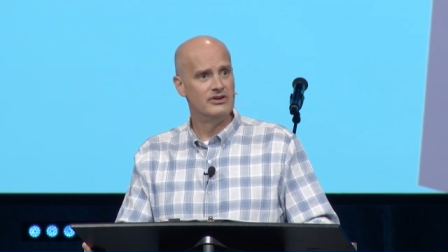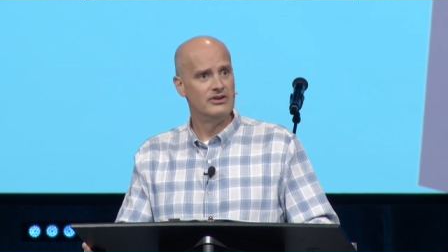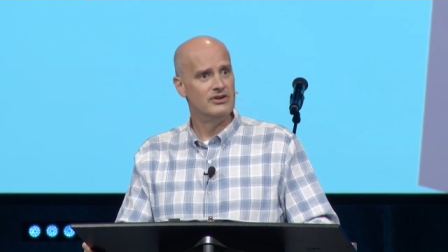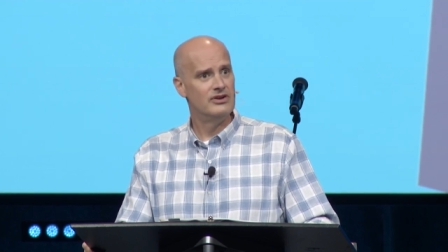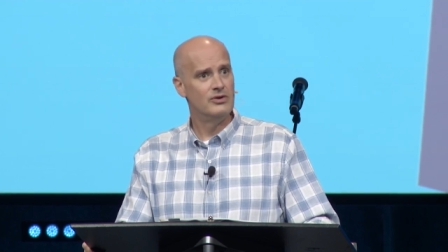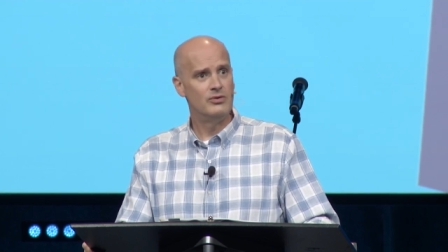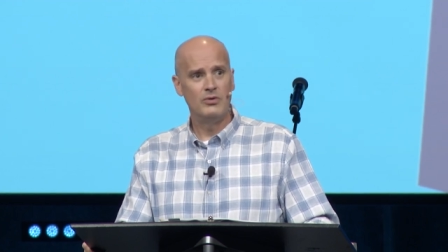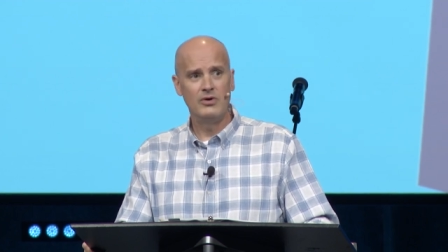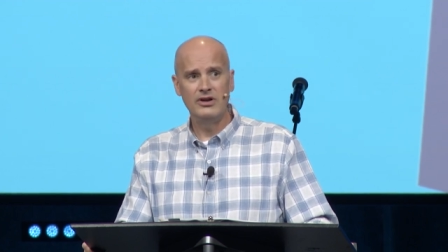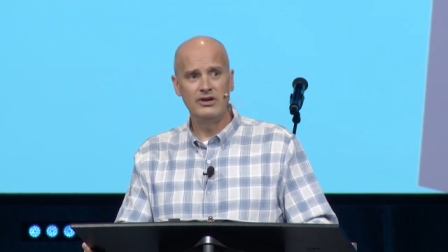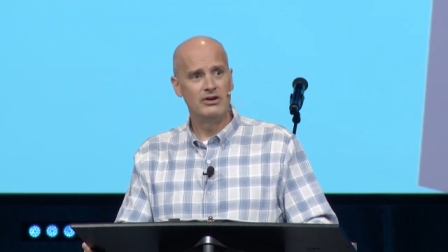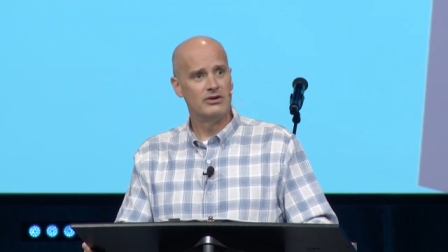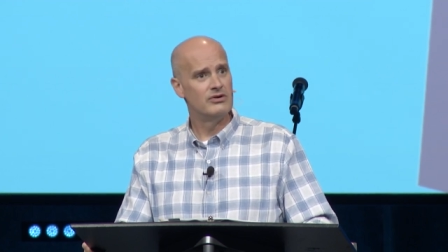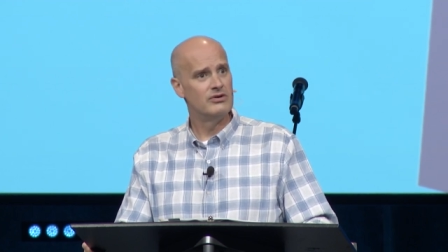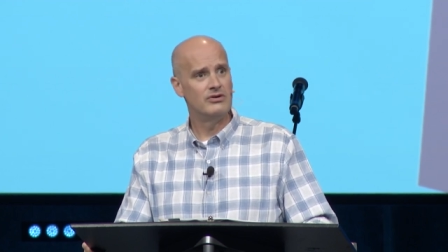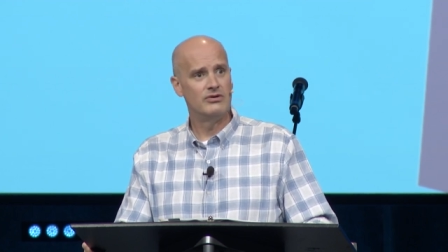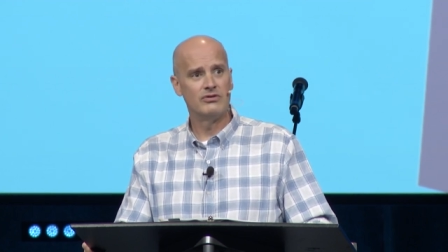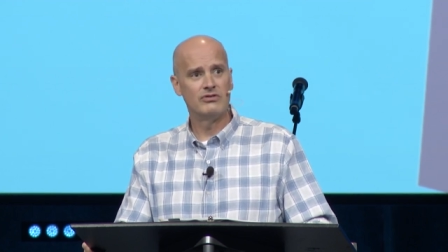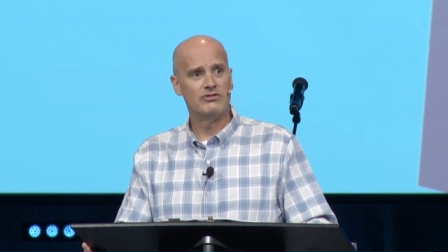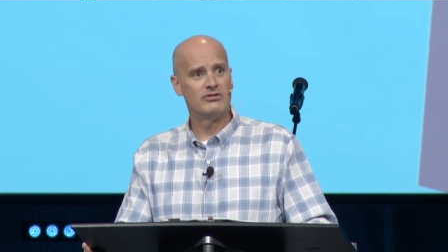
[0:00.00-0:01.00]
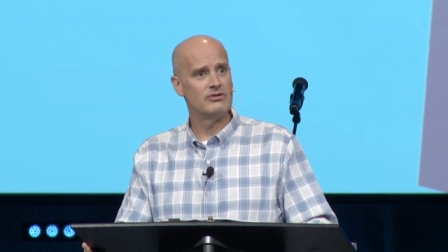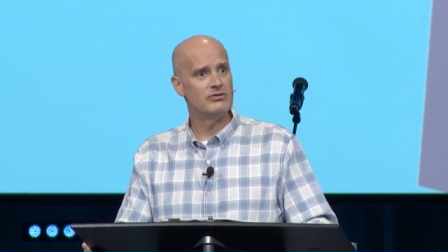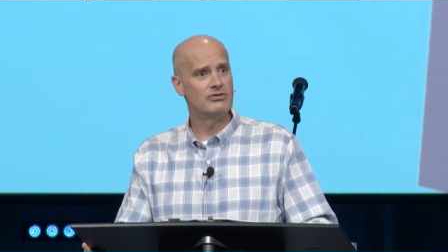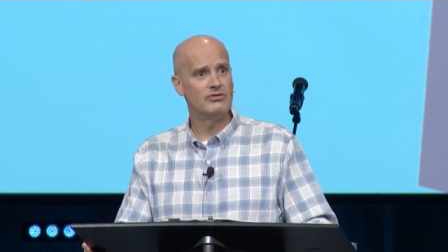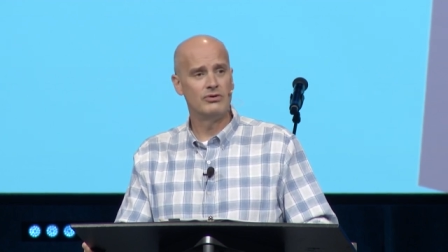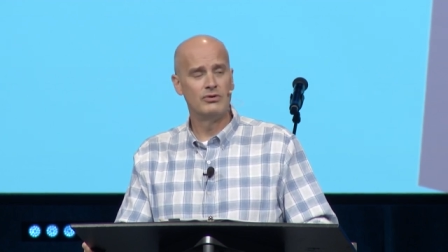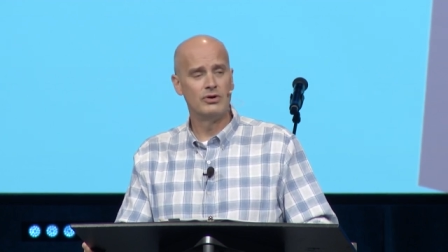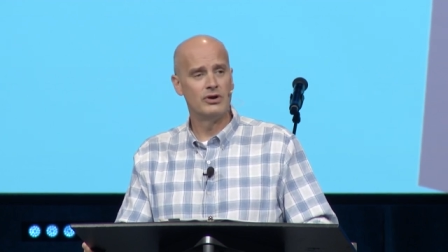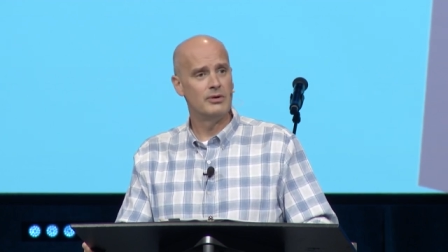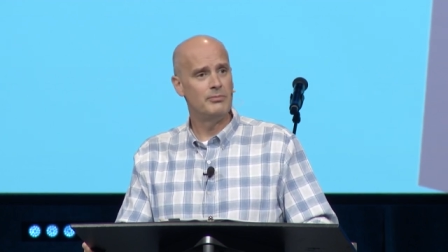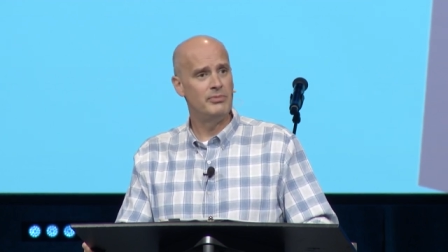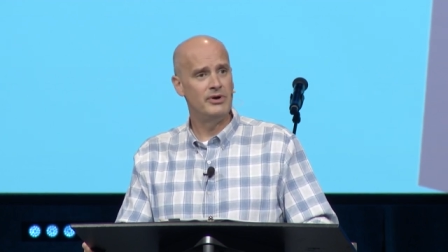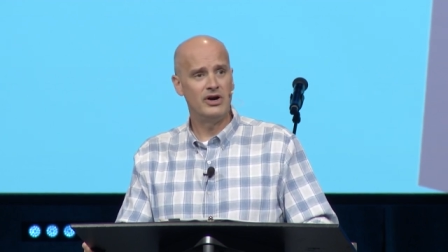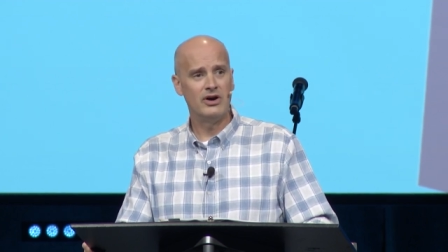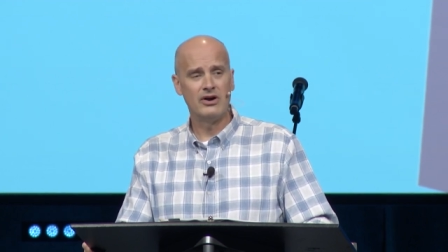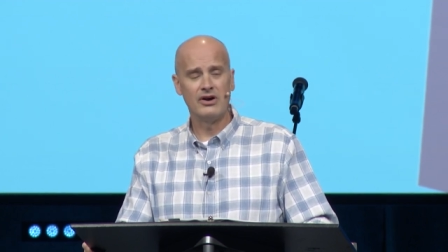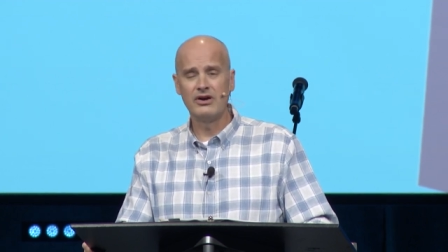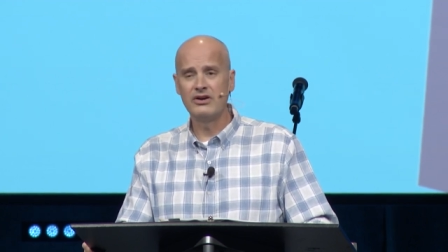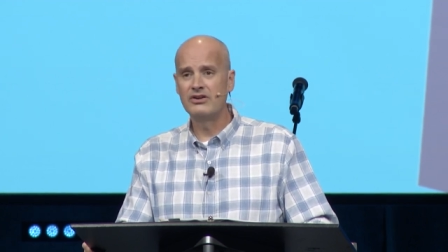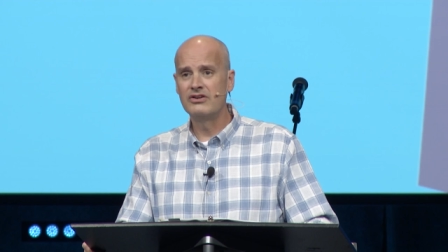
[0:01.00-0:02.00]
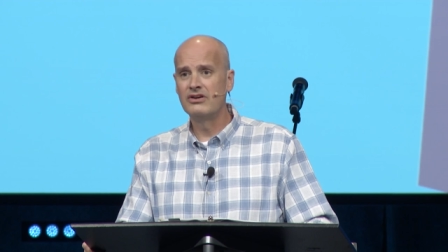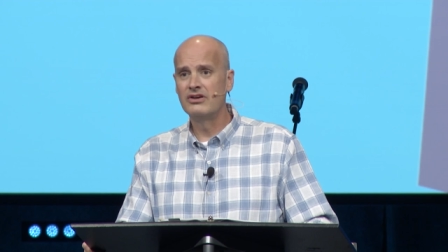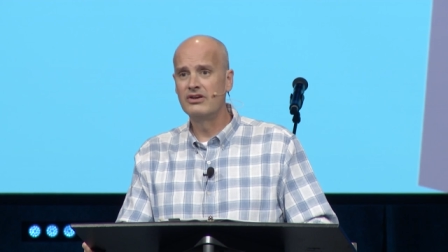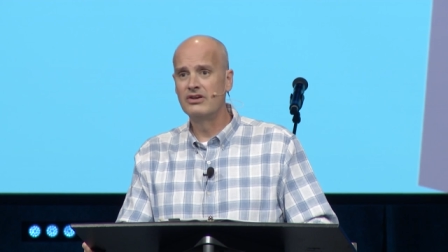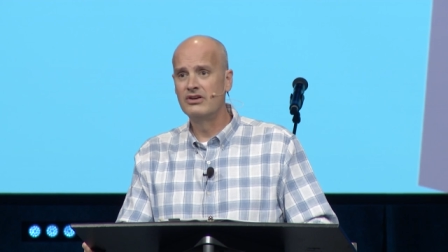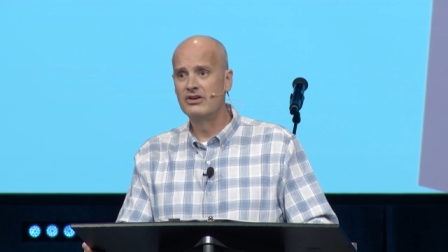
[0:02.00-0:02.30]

No wonder you're so torn apart.